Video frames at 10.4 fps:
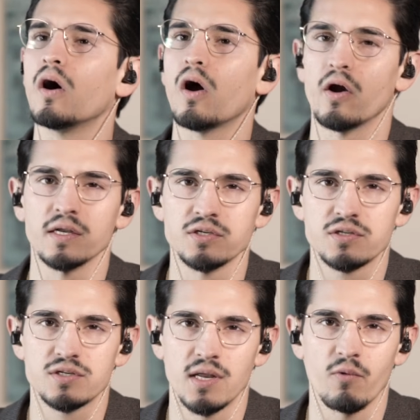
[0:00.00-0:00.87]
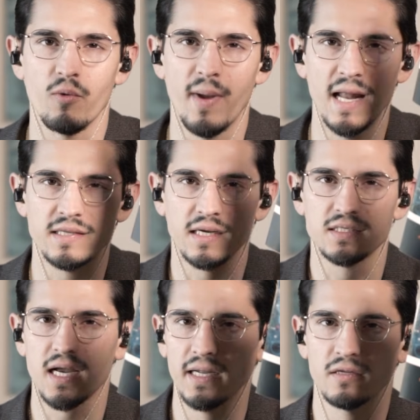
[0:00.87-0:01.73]
artists and
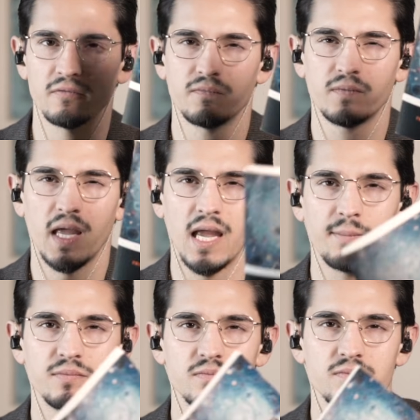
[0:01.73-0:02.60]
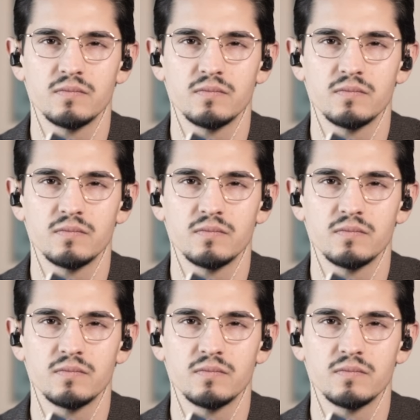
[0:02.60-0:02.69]
romantics kind of came